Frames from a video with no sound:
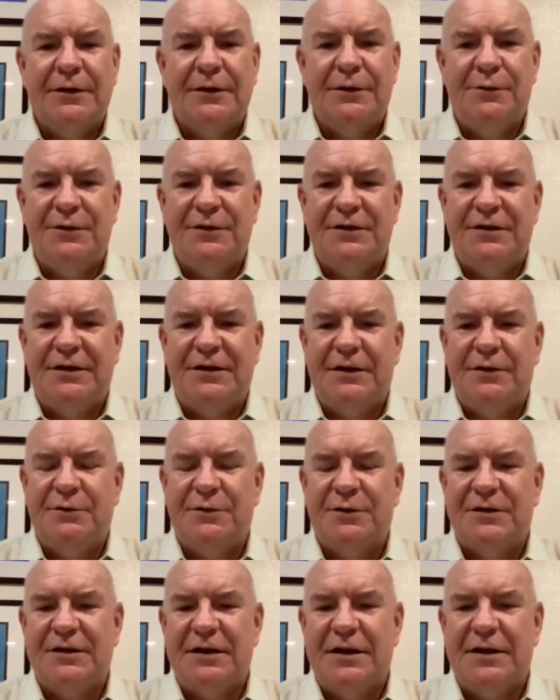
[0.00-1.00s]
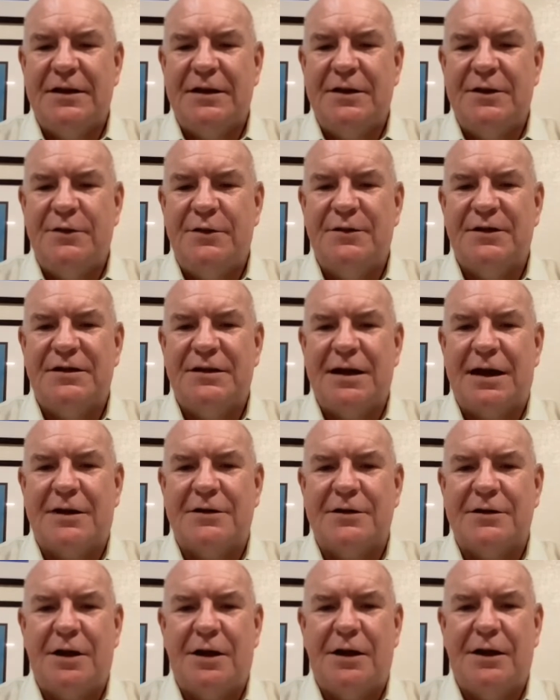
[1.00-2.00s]
You were seeing the newest
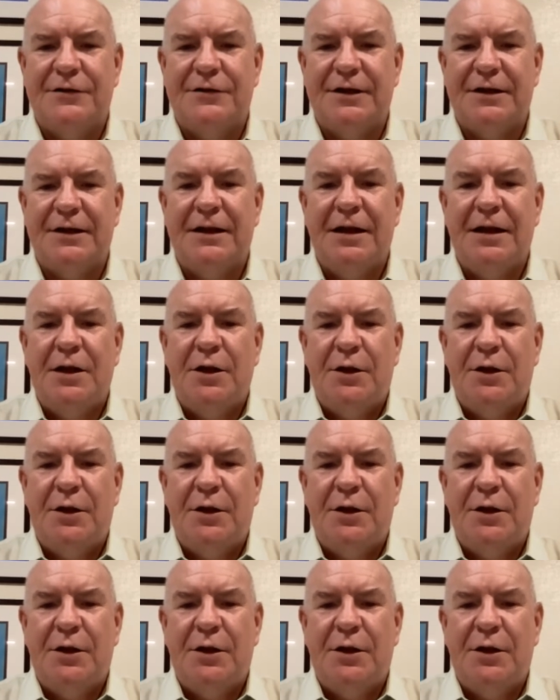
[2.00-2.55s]
technology.